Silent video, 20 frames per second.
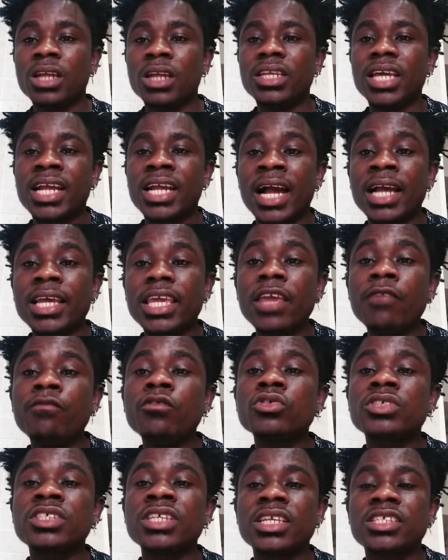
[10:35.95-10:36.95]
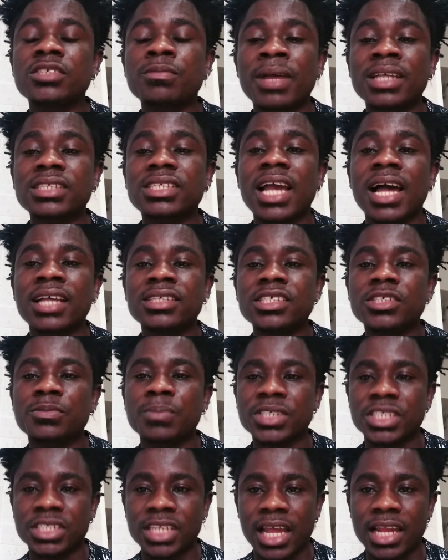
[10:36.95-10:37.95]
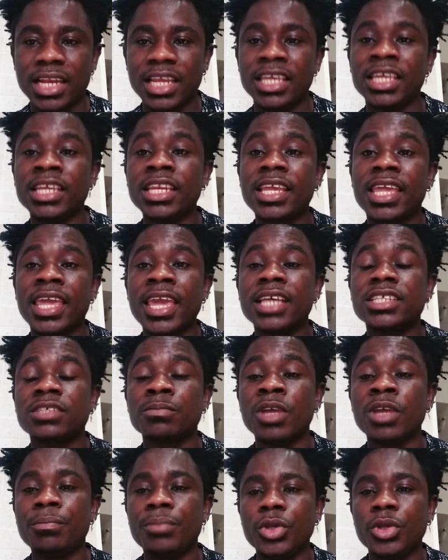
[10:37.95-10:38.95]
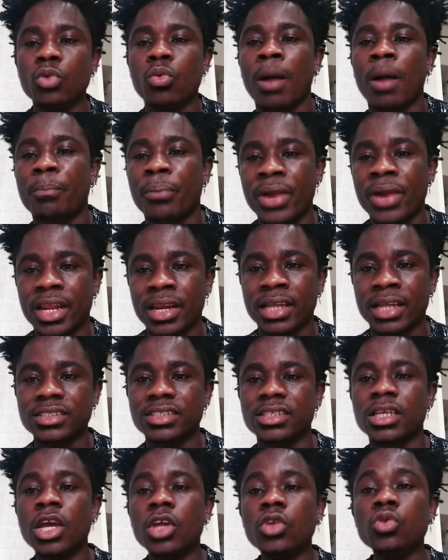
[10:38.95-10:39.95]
They can give you 6 months casi speciale. In a case, maybe you are pregnant.